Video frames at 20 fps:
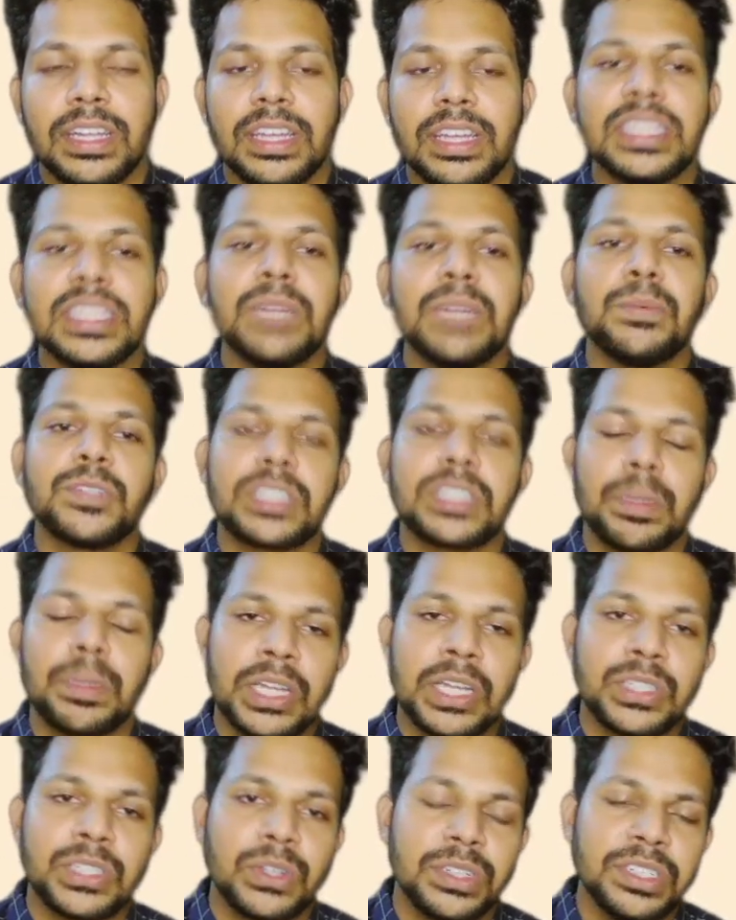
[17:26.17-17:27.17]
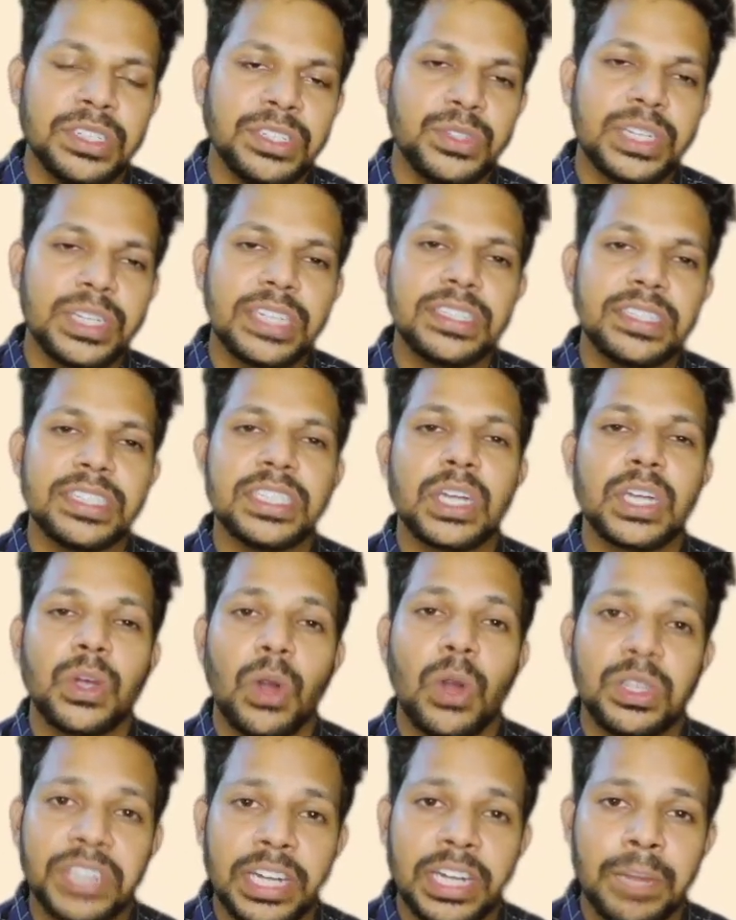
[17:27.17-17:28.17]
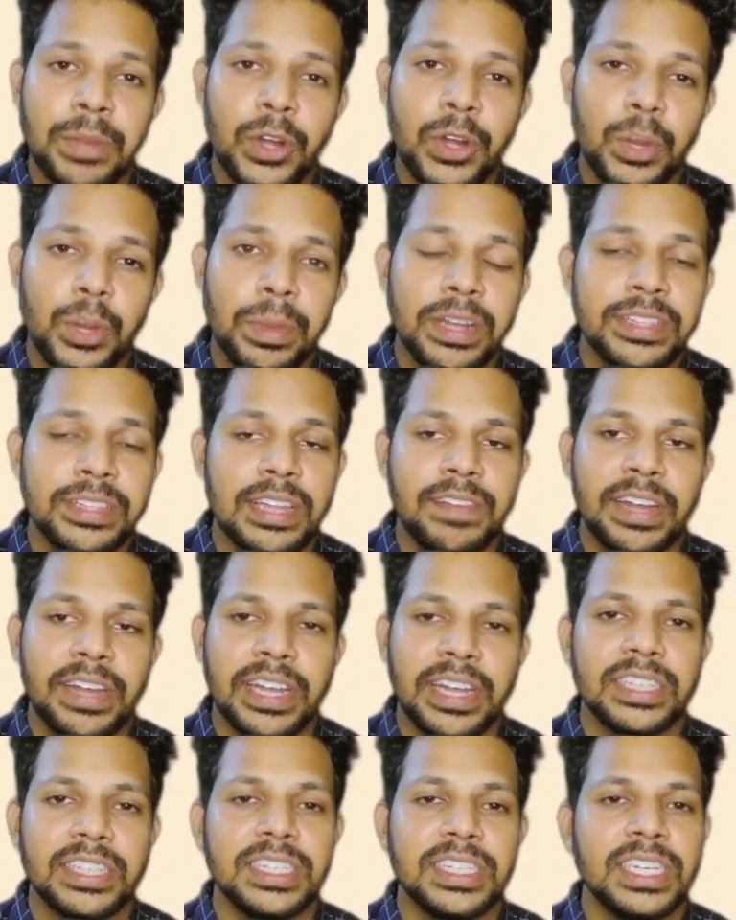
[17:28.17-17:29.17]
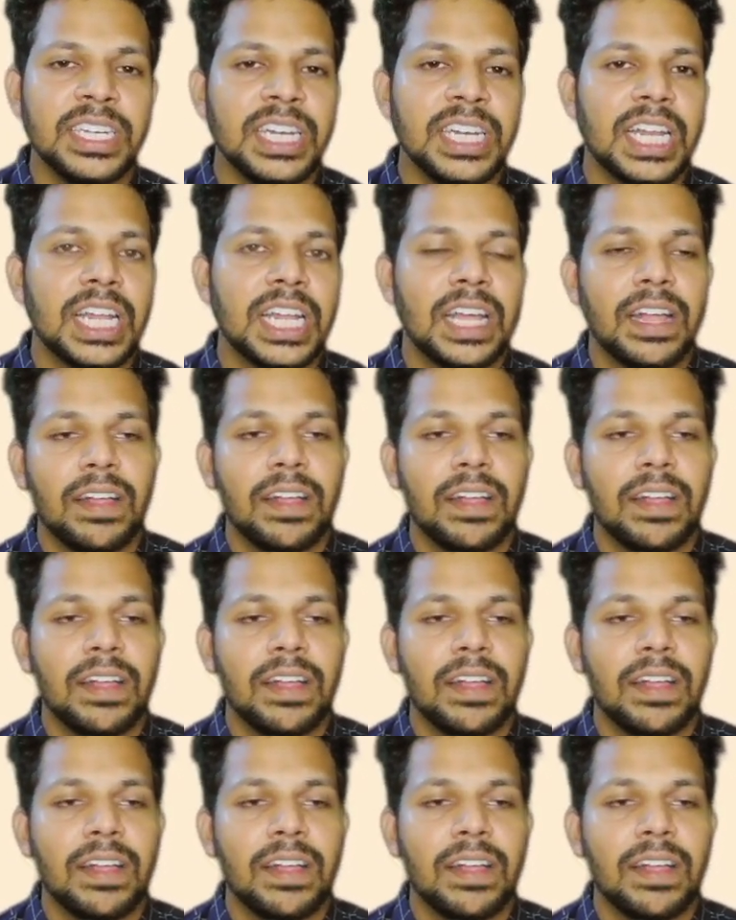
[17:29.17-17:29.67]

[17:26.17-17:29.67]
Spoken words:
In the post-hepatic jaundice, you can see the conjugated bilirubin is elevated here.